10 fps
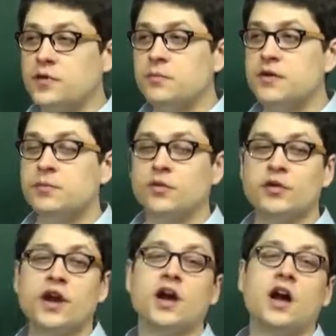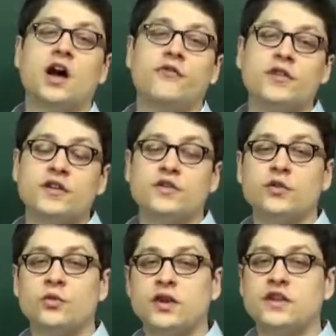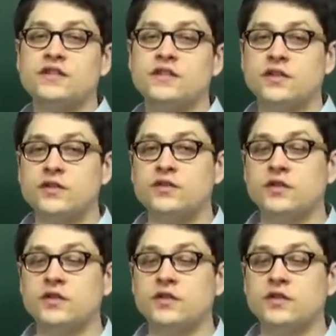Some people are not confident in their reading skills.